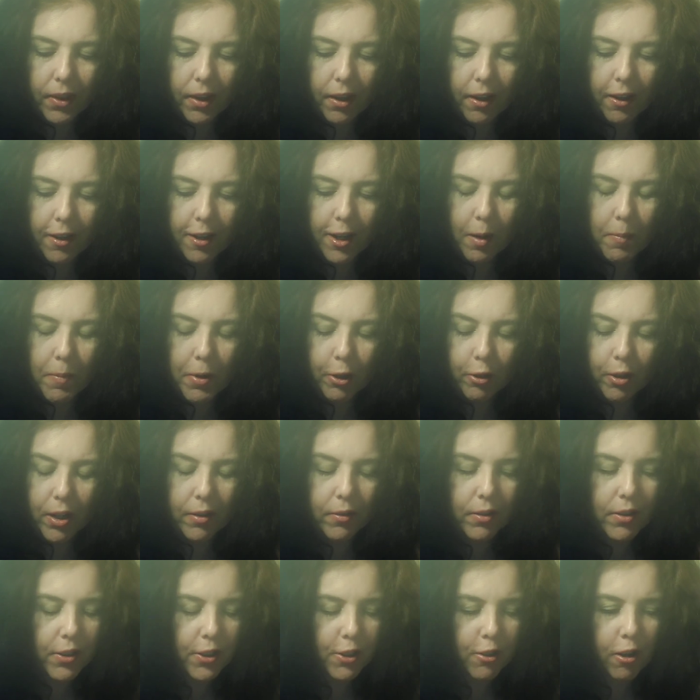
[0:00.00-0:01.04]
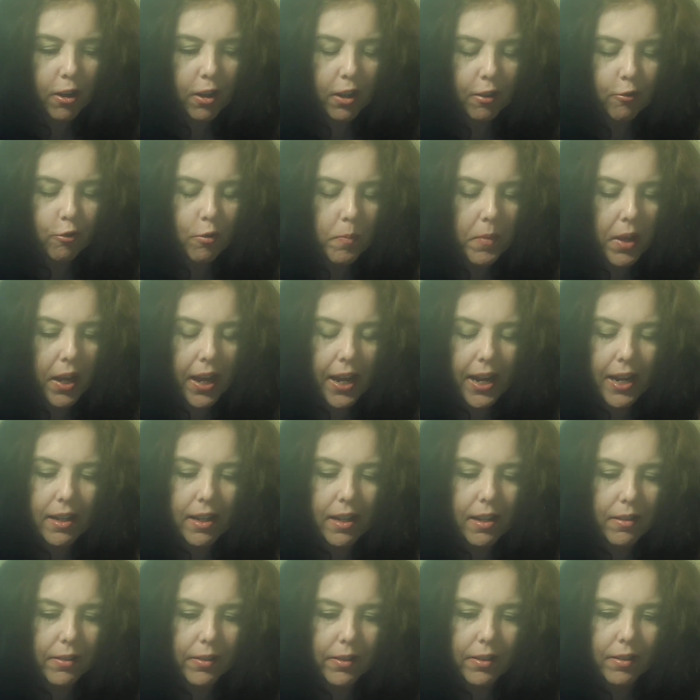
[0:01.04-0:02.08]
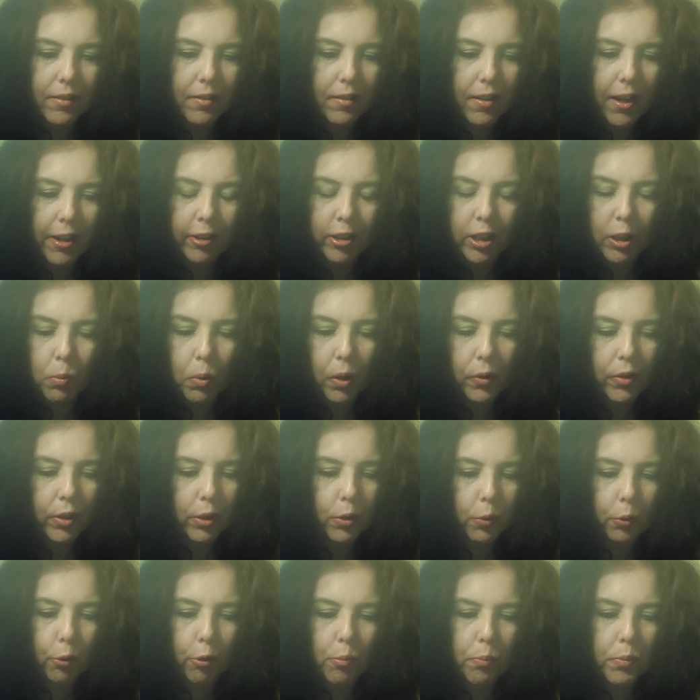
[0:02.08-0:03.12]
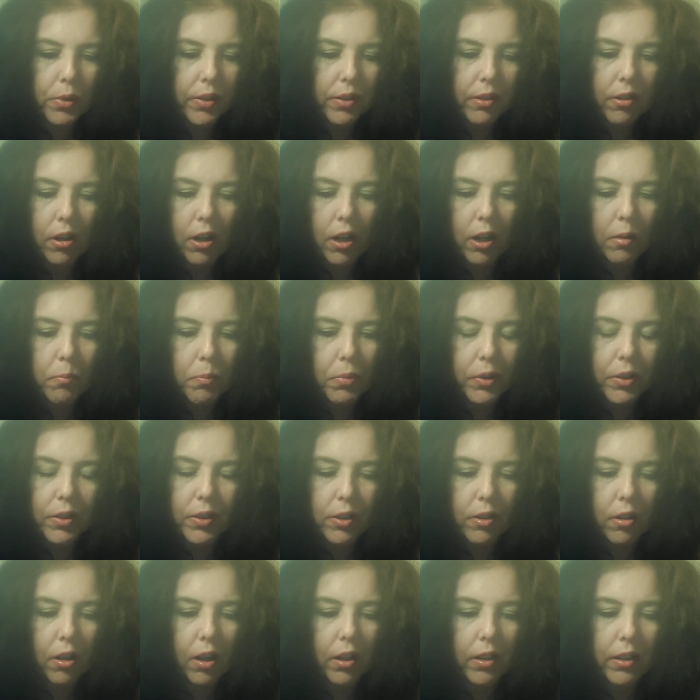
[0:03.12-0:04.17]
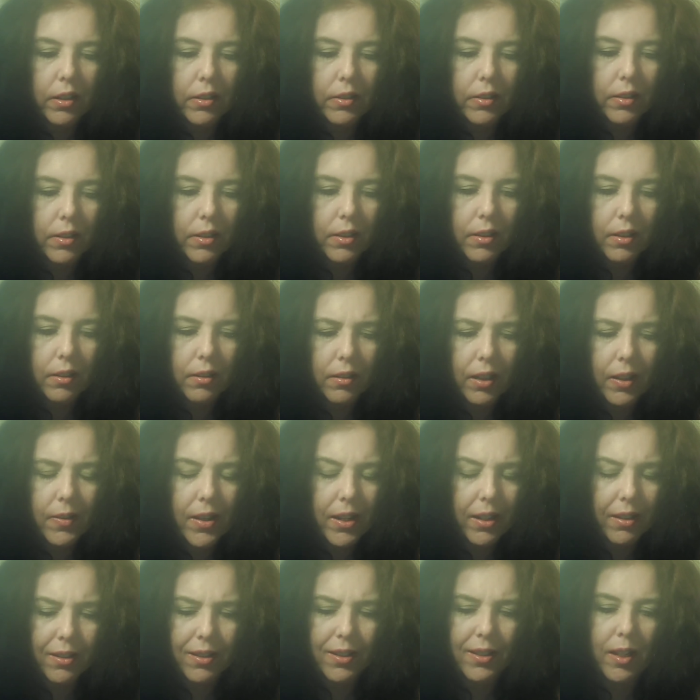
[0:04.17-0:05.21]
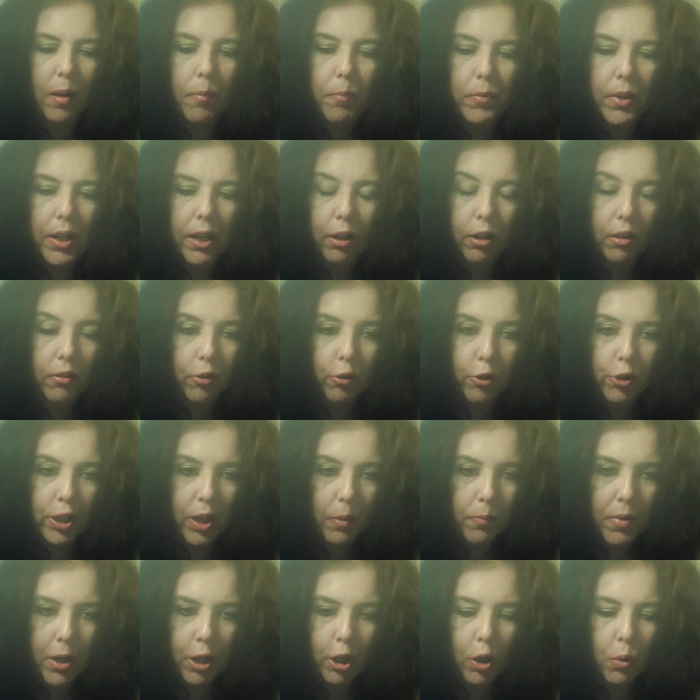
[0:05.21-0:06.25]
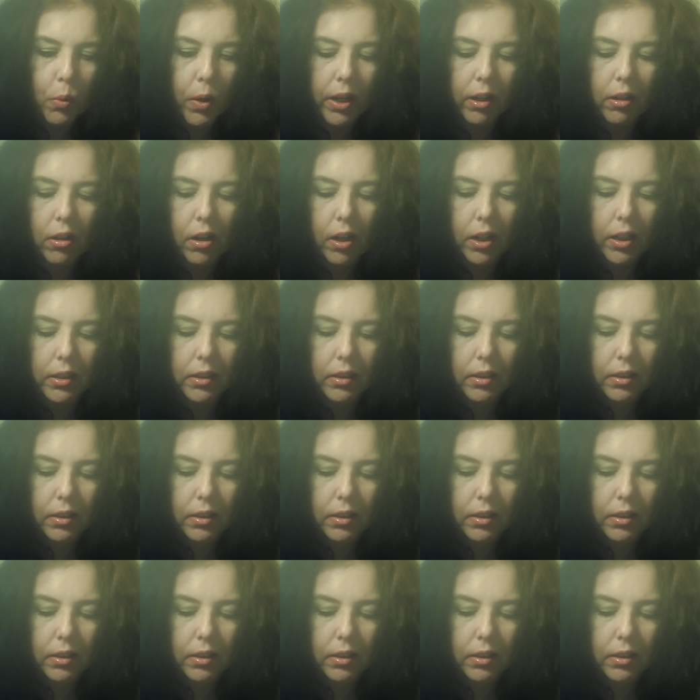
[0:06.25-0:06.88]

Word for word: and I'm hearing the song from the 80s. I don't know what the group is called, but the song is, I think it's something, there's something going on.